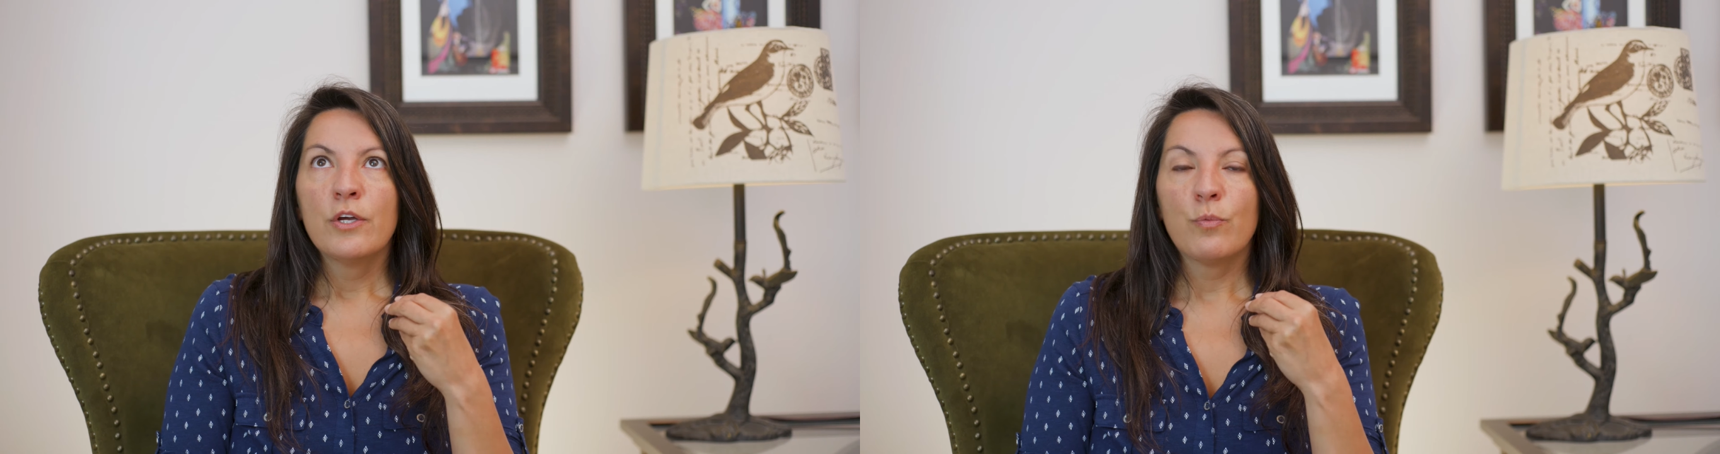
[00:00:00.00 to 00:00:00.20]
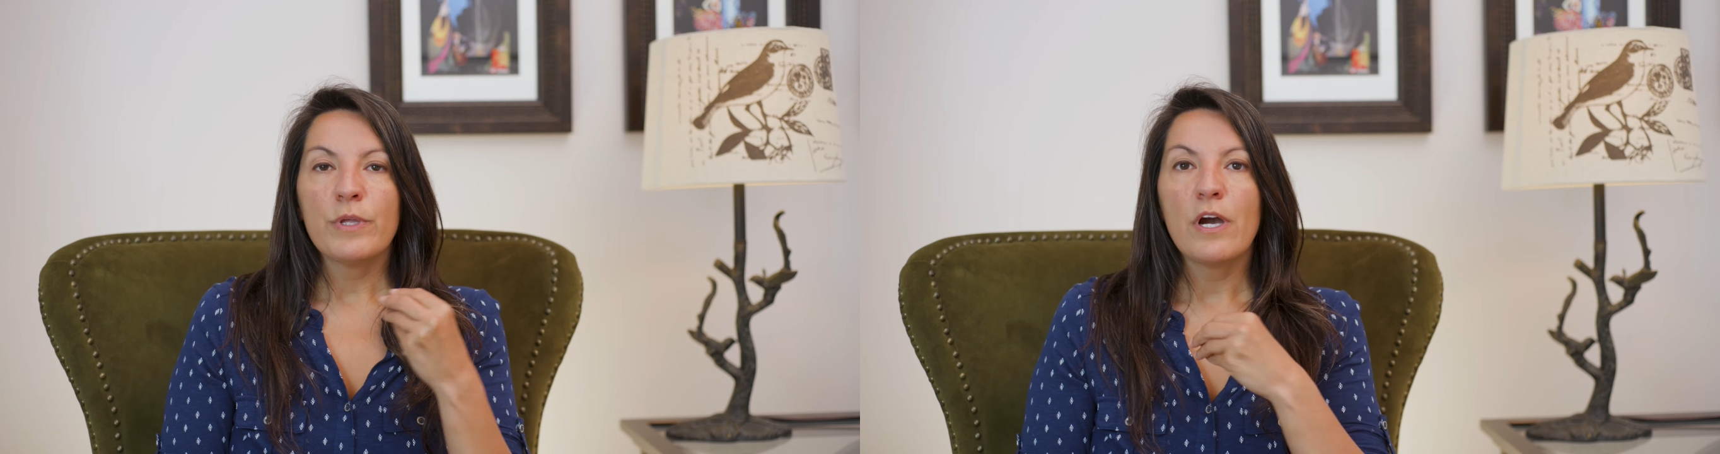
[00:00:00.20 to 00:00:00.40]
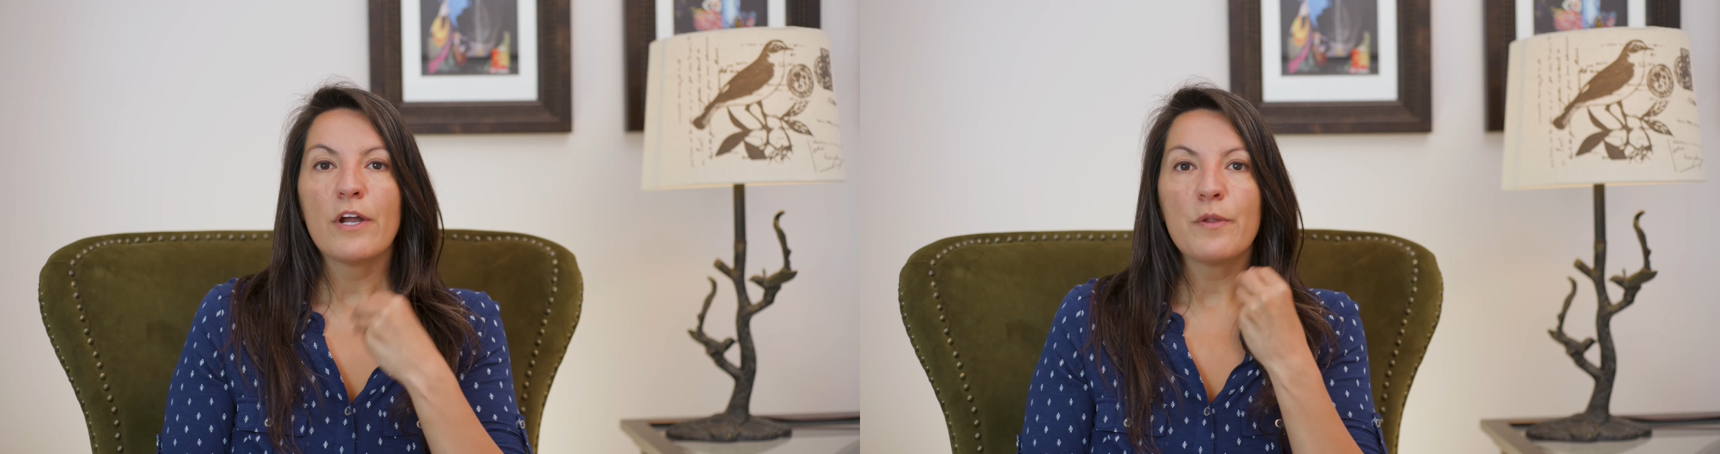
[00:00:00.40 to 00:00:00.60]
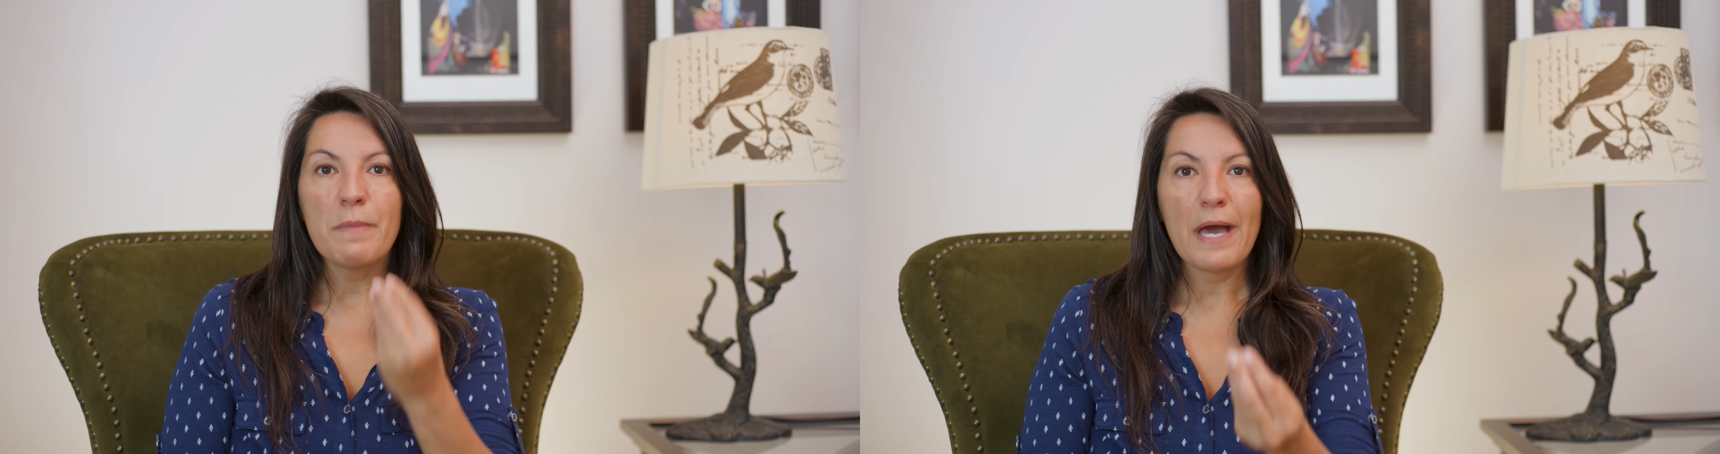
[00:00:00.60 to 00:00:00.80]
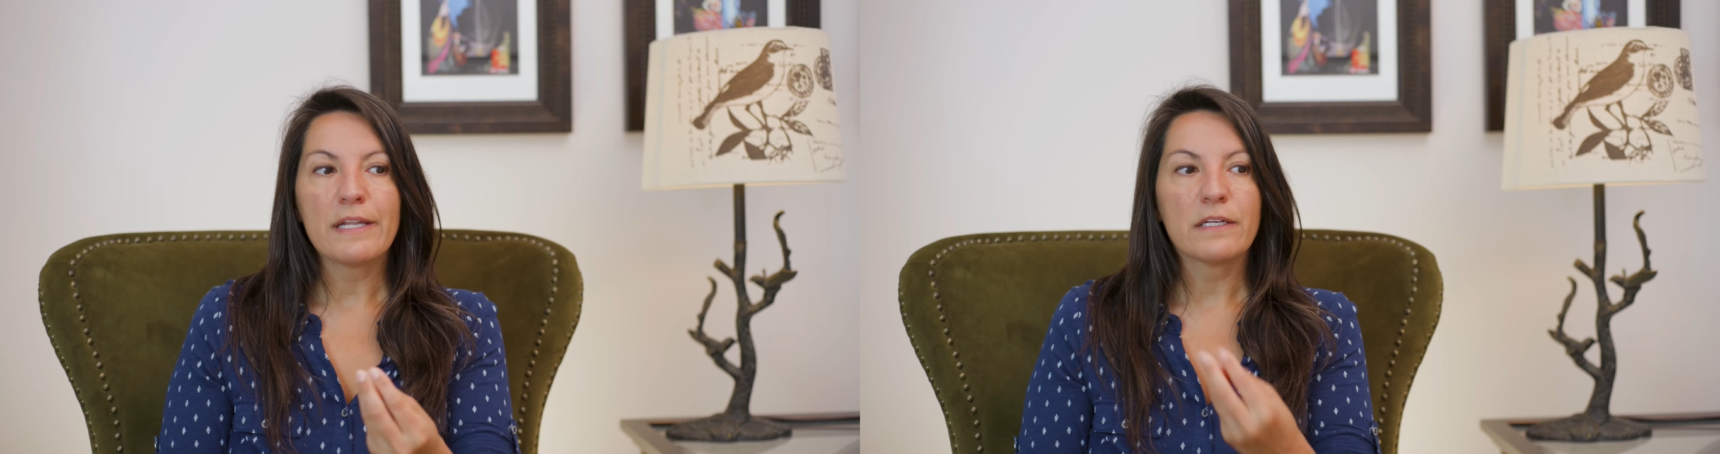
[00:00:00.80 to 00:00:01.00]
We
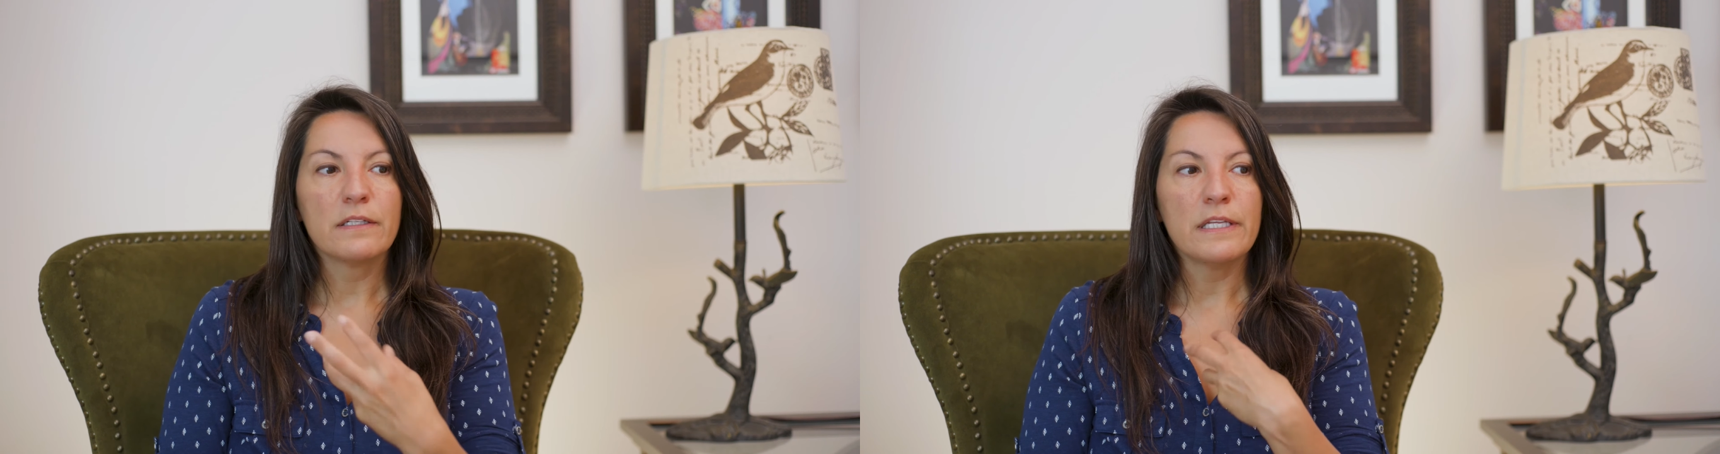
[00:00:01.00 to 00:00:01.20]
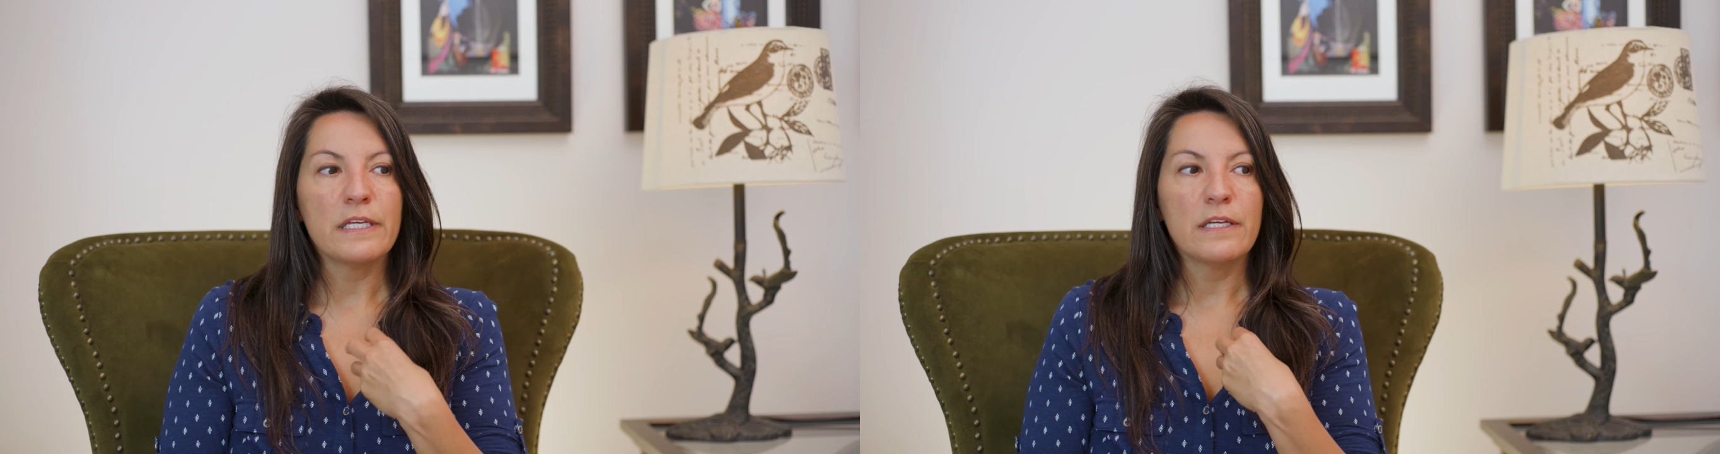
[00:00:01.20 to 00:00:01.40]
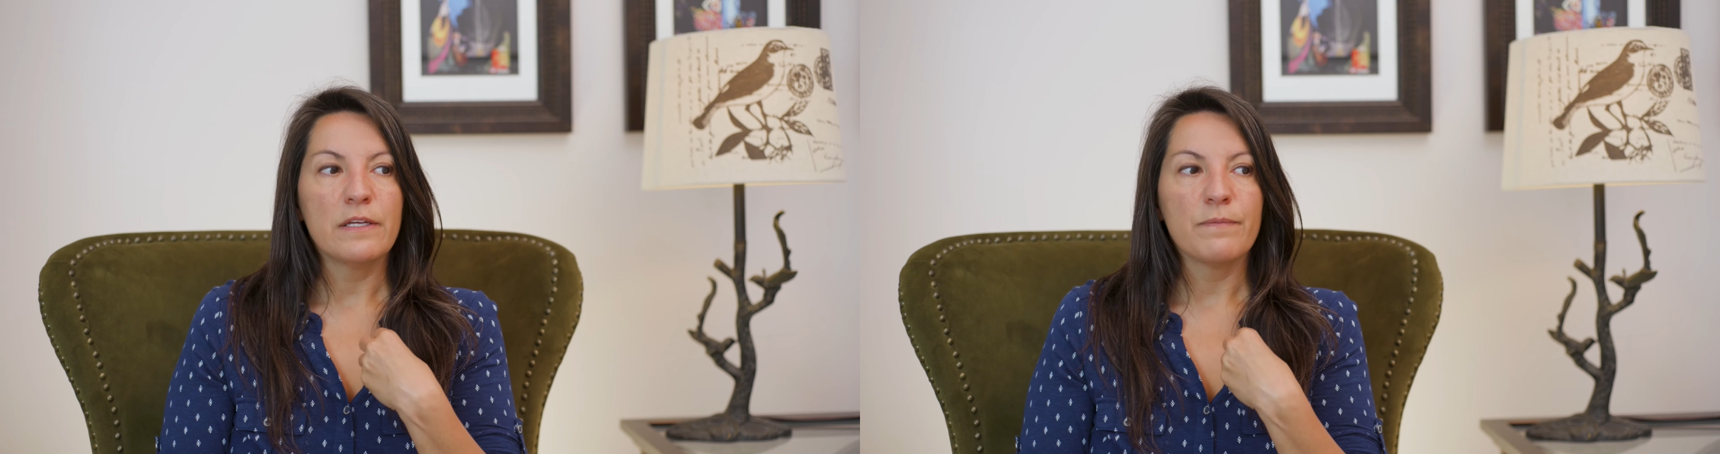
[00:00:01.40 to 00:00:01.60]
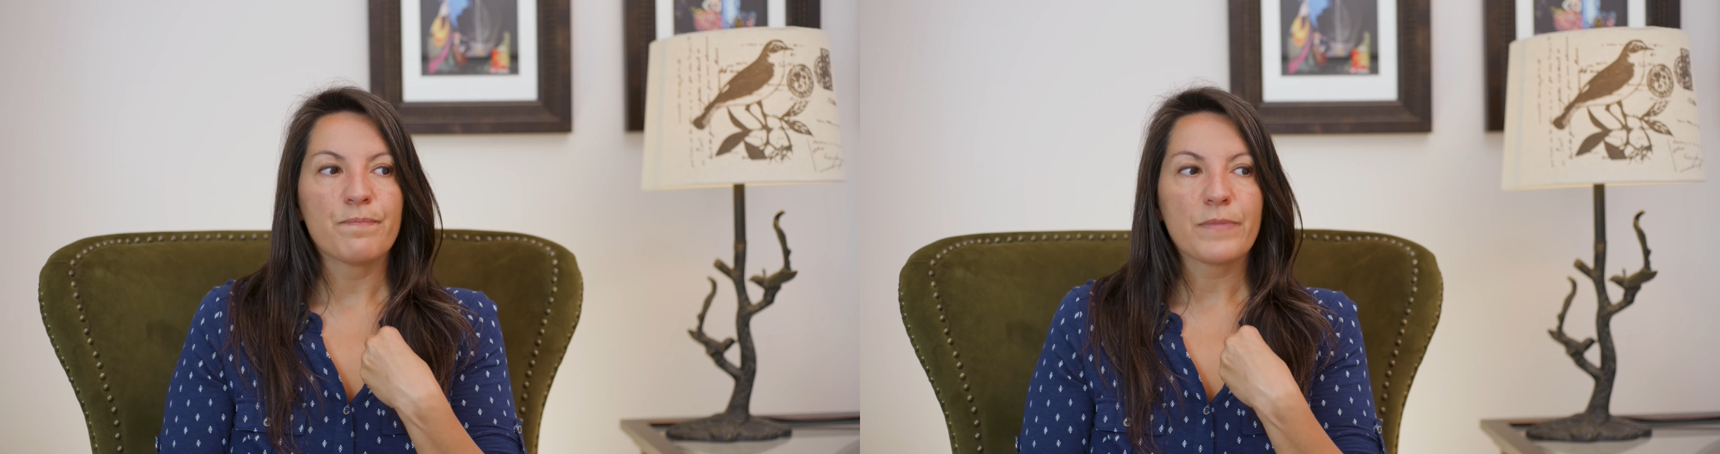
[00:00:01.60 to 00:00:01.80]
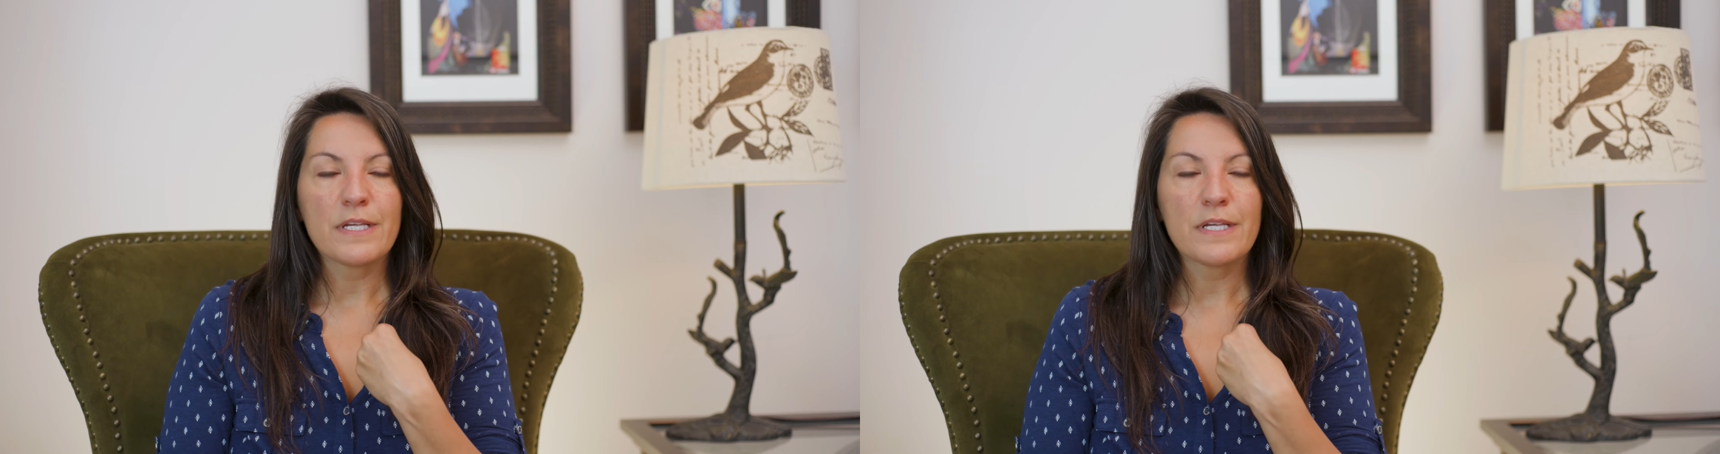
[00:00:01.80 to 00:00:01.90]
automatically